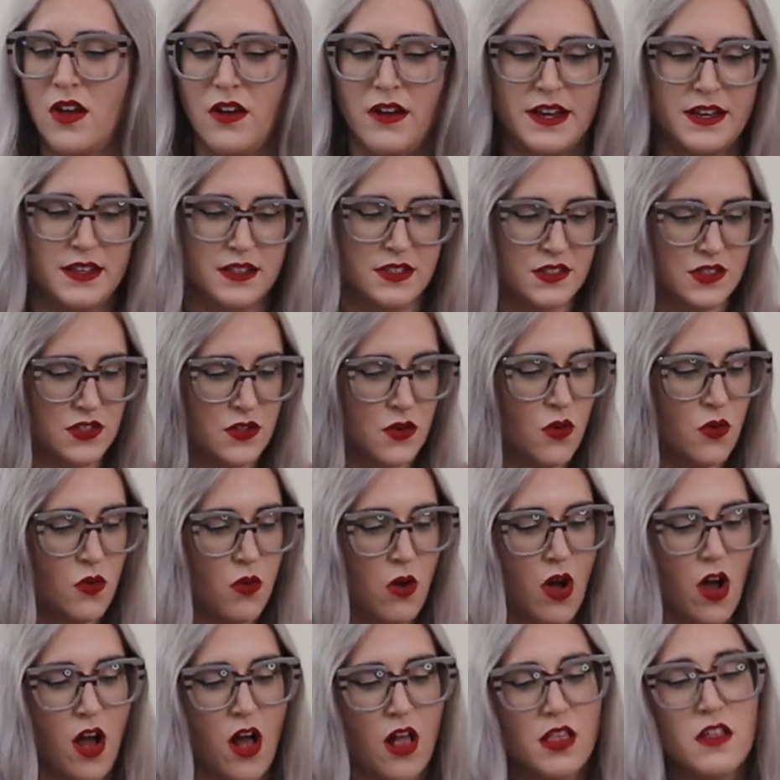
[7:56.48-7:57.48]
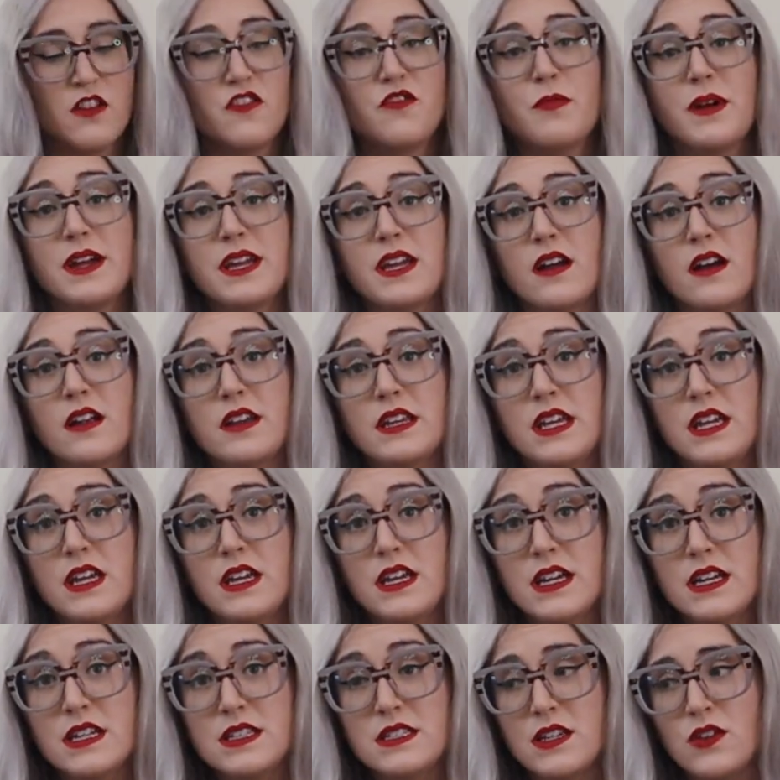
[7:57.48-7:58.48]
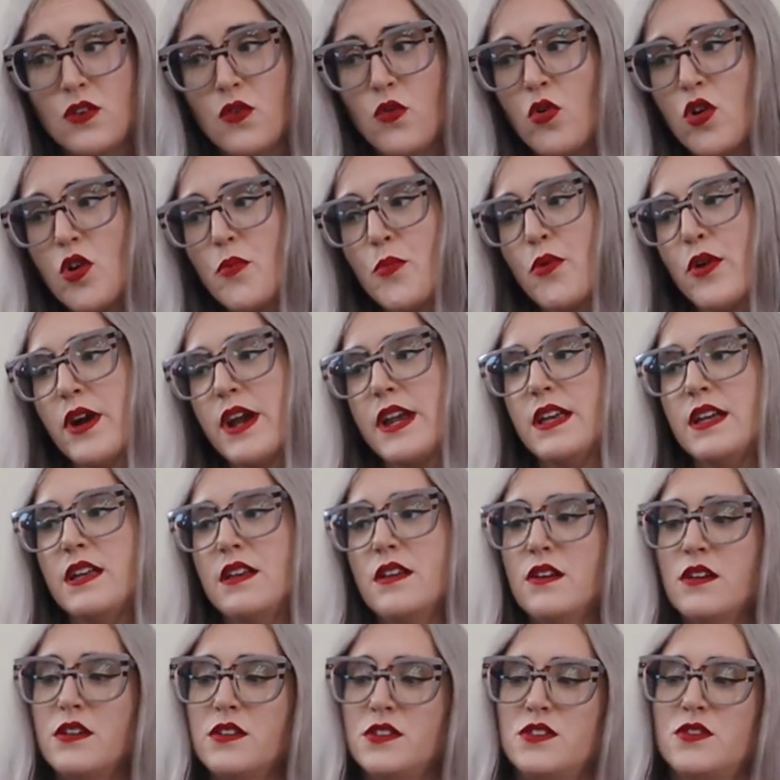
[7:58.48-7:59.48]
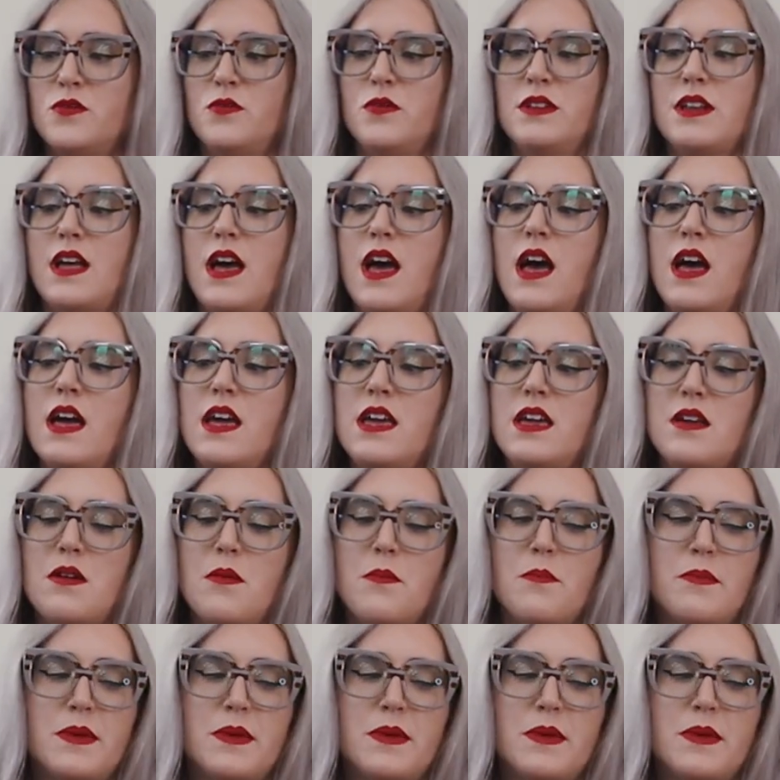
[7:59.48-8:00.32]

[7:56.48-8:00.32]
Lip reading: All right, so all of my honey is incorporated. So when I